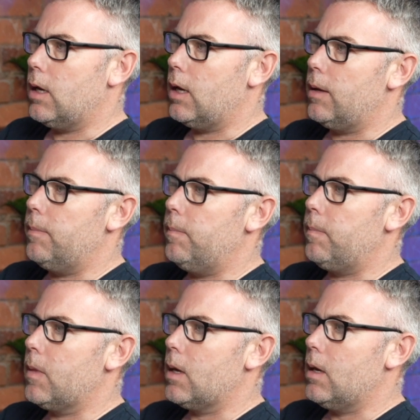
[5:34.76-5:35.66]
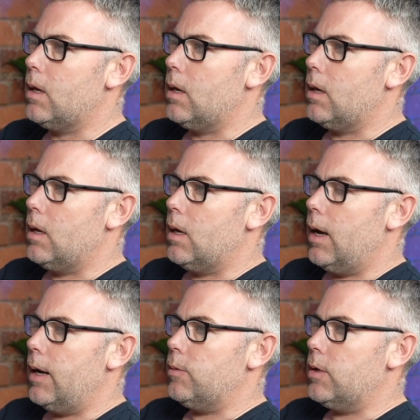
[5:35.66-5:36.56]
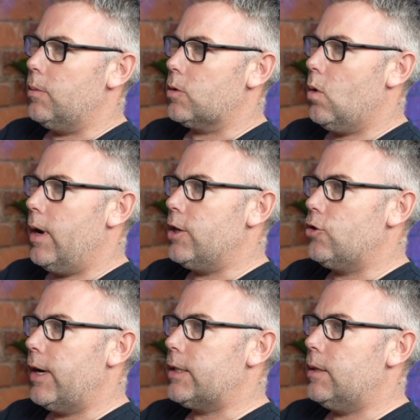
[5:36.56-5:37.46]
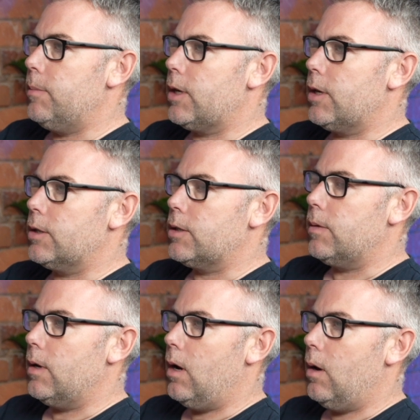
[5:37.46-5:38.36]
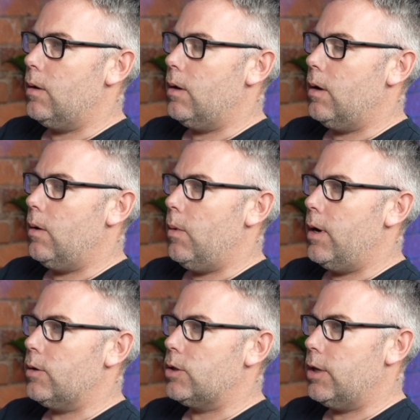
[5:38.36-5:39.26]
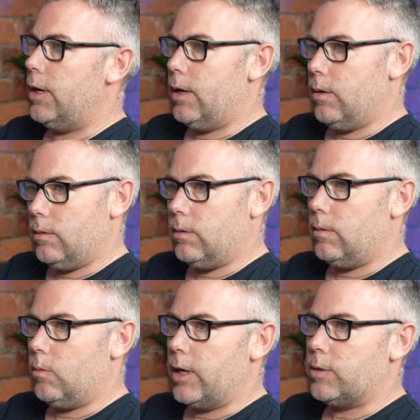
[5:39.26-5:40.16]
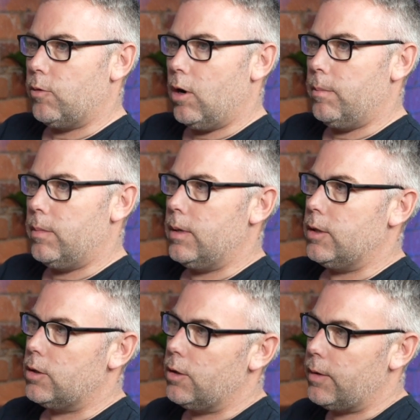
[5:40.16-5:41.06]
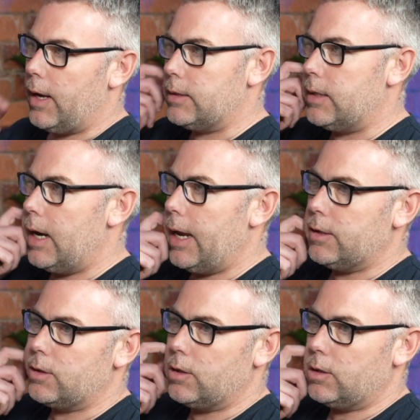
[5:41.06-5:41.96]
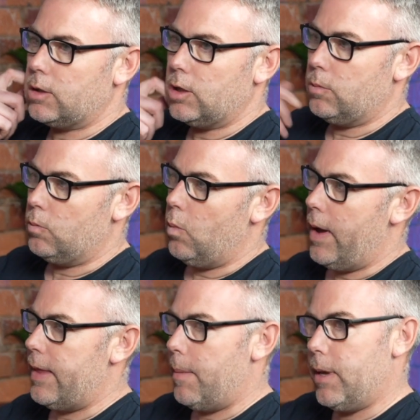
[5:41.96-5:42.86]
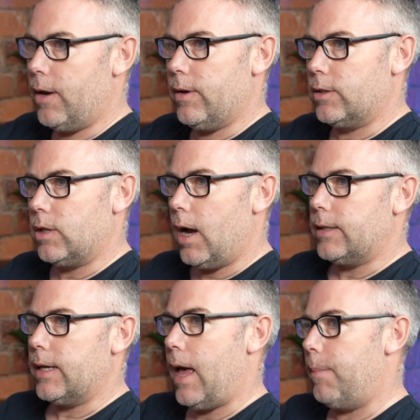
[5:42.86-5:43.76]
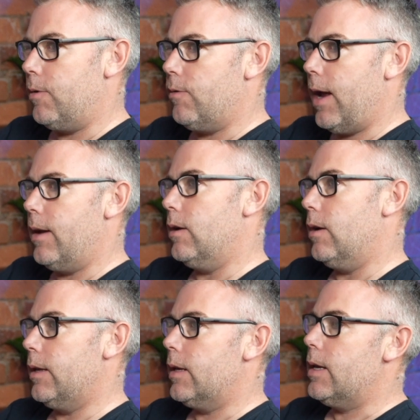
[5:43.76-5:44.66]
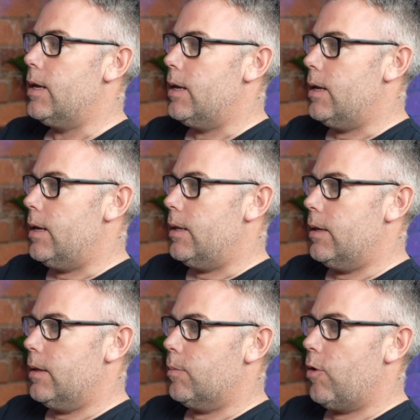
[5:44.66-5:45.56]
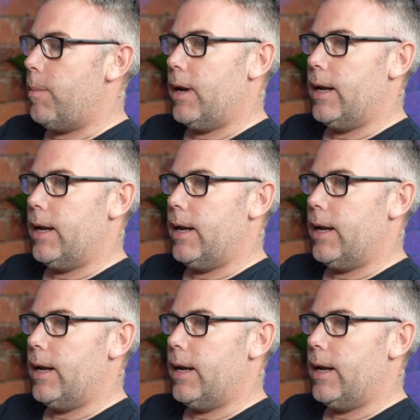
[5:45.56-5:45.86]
And it was quite interesting because when I was certainly at West Brom in 2008 to when that period started to happen around like the Premier